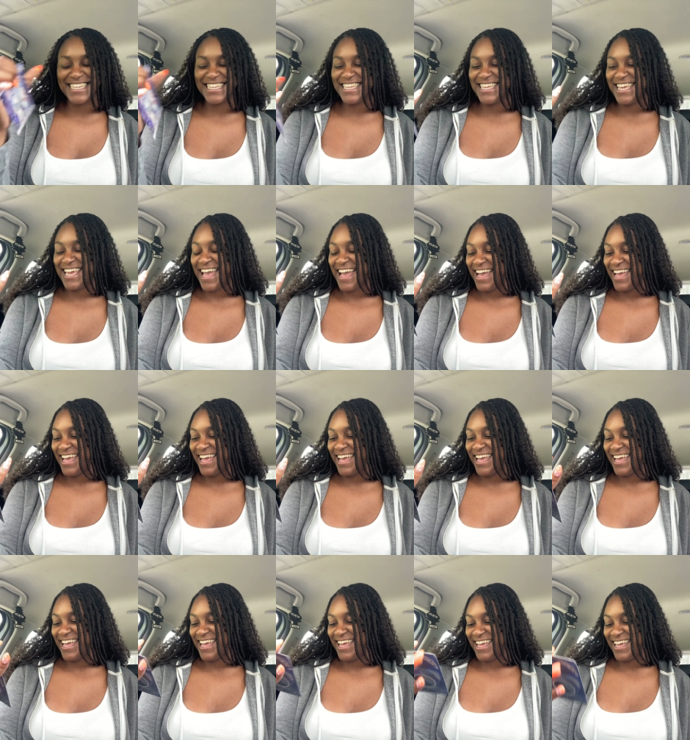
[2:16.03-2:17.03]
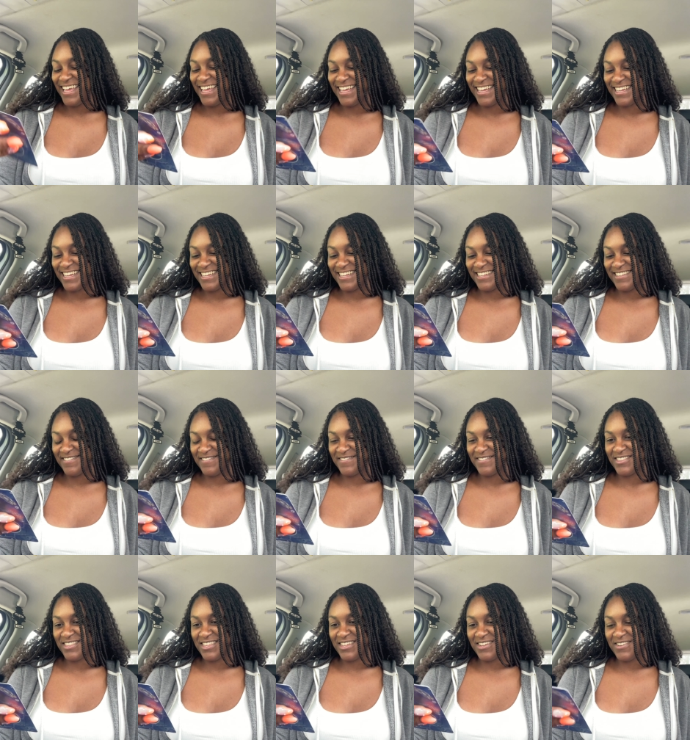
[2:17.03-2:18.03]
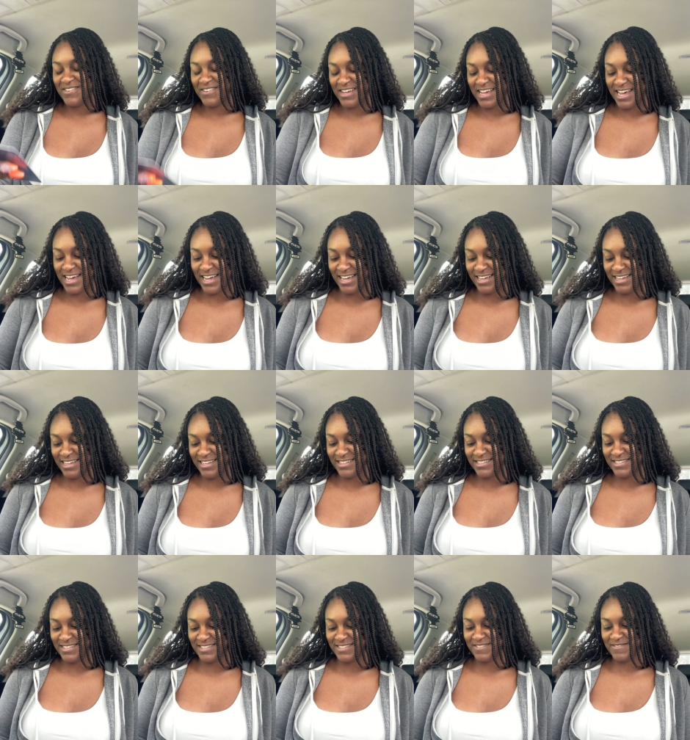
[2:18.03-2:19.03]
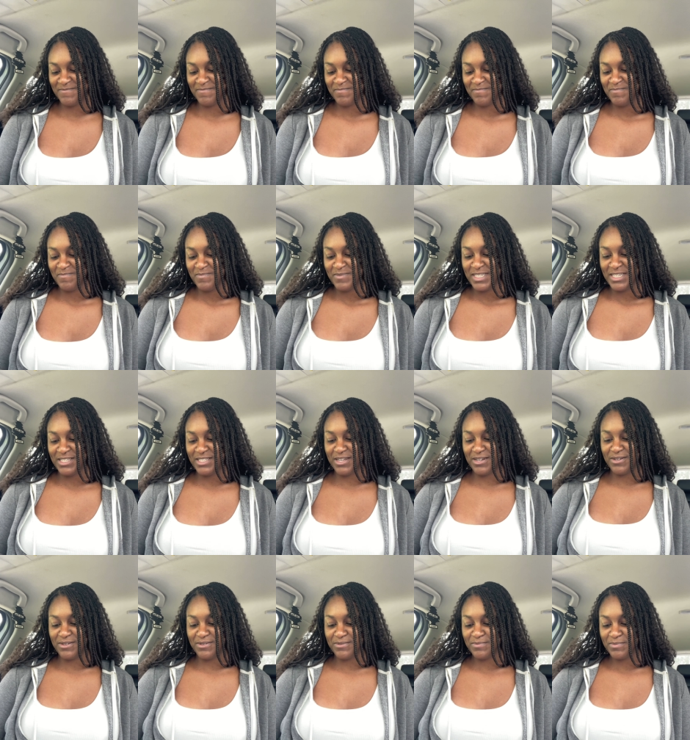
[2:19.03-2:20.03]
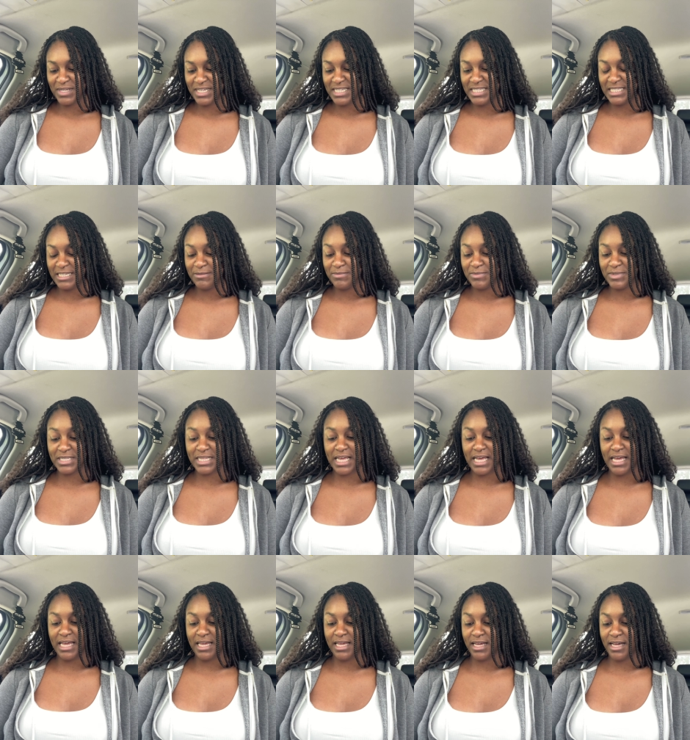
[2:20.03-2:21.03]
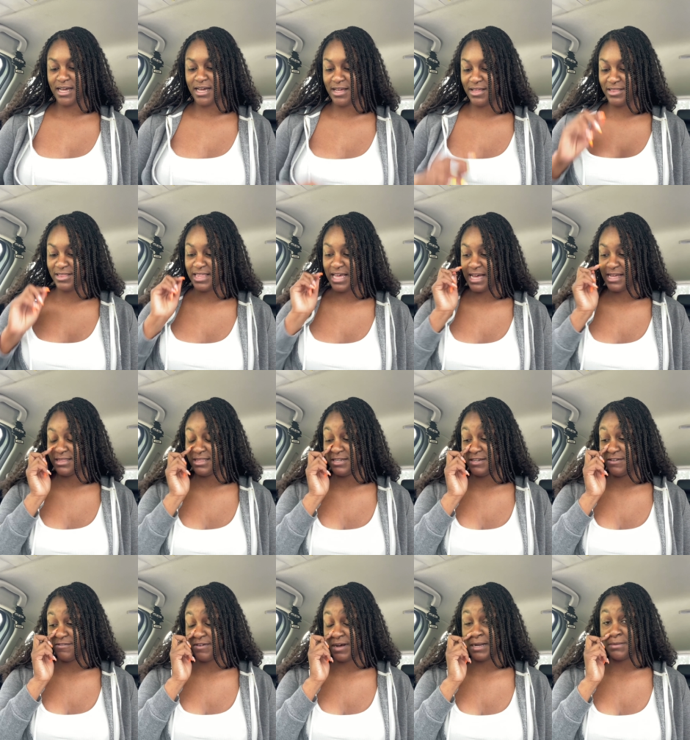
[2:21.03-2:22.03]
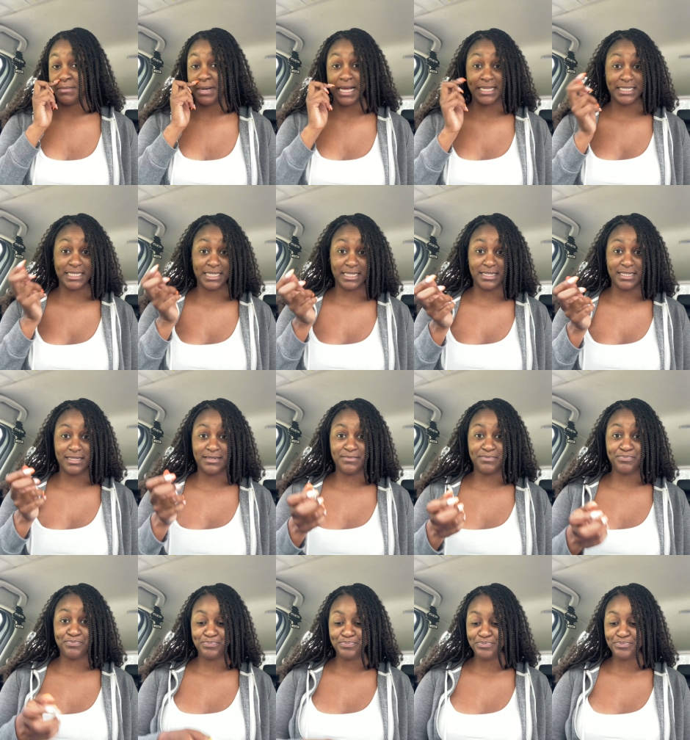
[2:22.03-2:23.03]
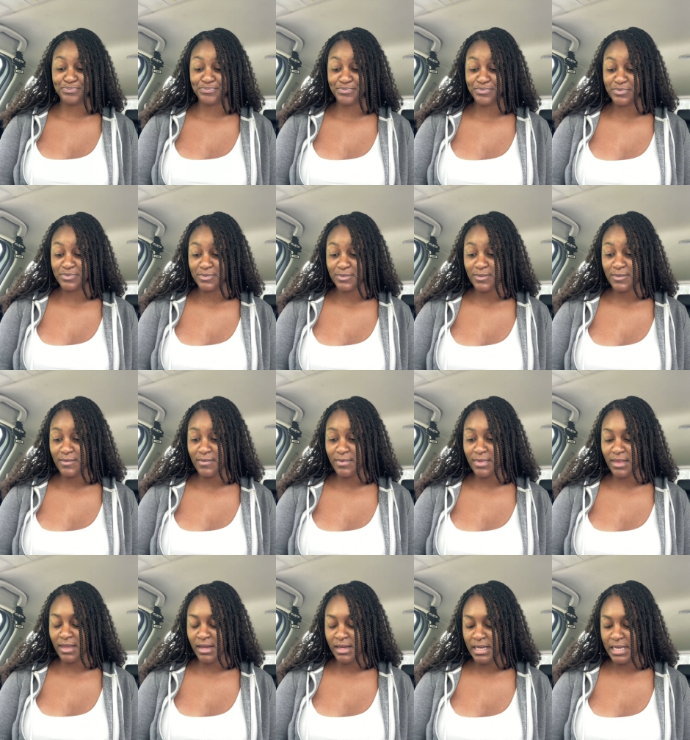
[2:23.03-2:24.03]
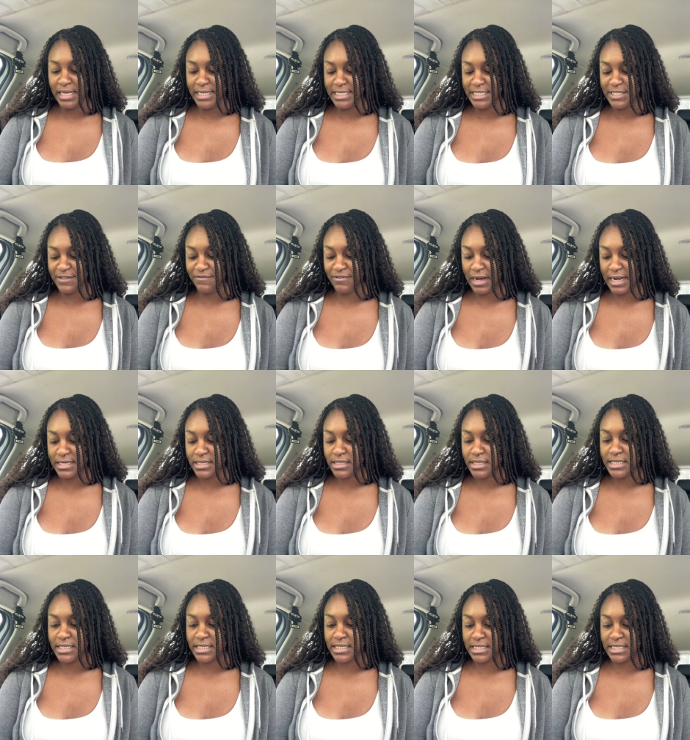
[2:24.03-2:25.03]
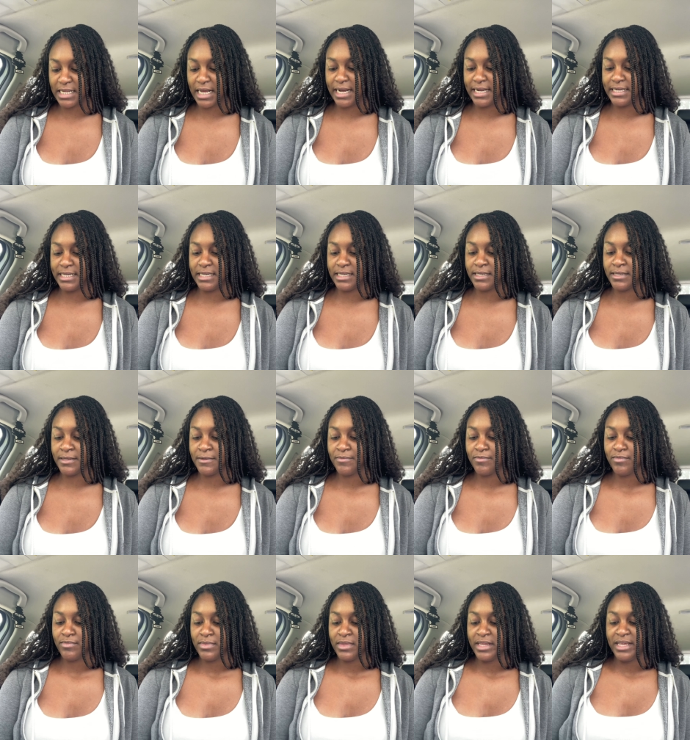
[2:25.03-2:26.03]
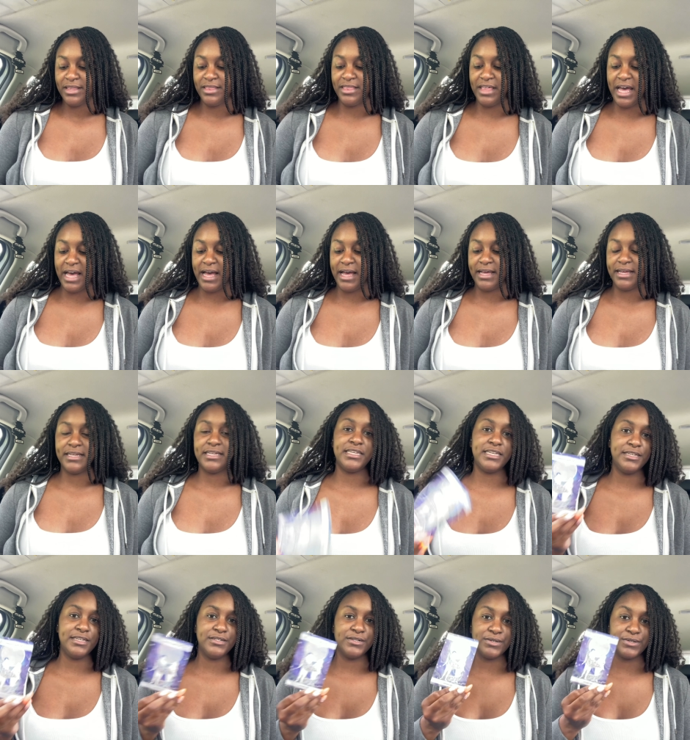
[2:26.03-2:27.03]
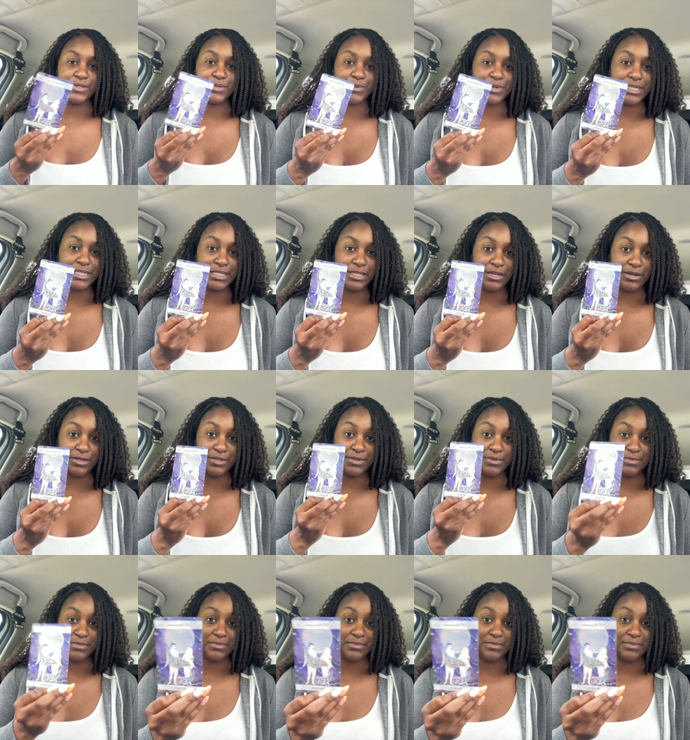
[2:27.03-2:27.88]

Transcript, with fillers: Yay! Okay. So it seems like that the divine masculine is finally deciding that he knows where his heart